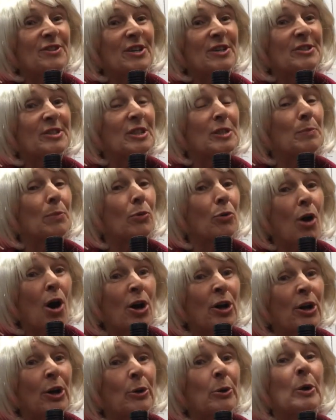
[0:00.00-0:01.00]
Justice
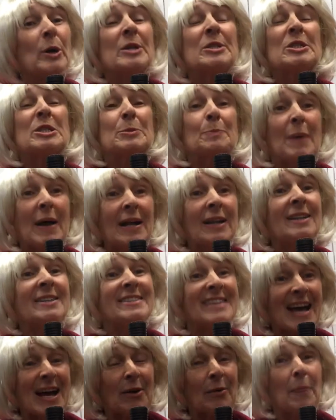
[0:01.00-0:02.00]
Marrocco
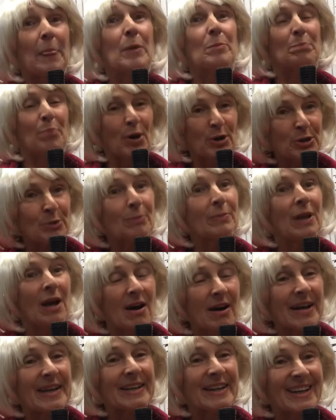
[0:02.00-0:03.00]
spells out the bottom
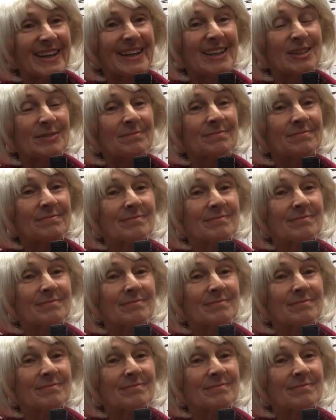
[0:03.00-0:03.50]
line here.